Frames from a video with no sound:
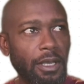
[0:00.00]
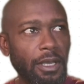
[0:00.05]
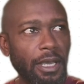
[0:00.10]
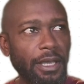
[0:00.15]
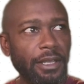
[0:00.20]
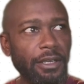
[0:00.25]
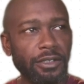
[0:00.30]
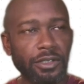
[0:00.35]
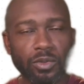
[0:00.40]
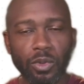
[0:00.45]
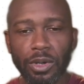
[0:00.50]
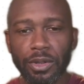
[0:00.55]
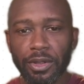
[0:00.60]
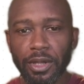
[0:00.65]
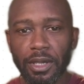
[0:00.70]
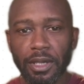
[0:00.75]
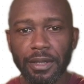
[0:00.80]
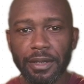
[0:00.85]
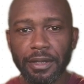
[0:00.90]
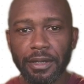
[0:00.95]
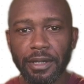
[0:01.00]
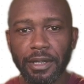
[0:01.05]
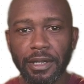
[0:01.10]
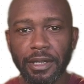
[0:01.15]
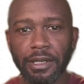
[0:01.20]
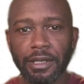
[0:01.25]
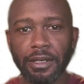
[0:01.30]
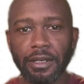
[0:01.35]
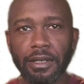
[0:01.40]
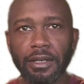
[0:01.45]
And there's one thing in,
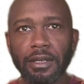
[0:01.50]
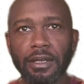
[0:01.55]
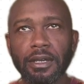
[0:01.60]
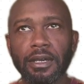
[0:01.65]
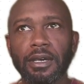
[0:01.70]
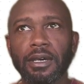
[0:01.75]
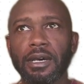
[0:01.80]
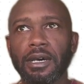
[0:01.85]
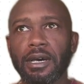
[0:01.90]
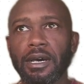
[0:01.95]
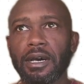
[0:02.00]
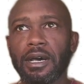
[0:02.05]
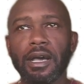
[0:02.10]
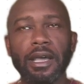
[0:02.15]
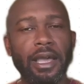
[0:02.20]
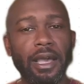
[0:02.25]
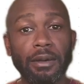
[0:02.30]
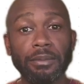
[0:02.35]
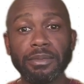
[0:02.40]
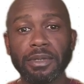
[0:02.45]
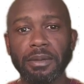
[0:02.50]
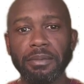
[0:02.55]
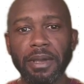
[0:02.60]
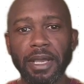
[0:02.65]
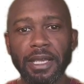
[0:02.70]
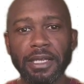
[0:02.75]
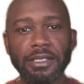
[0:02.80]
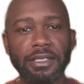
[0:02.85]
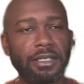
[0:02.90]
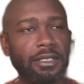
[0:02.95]
in uh,
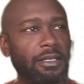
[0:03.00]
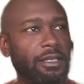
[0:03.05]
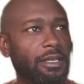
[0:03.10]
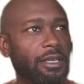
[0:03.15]
Heptabase,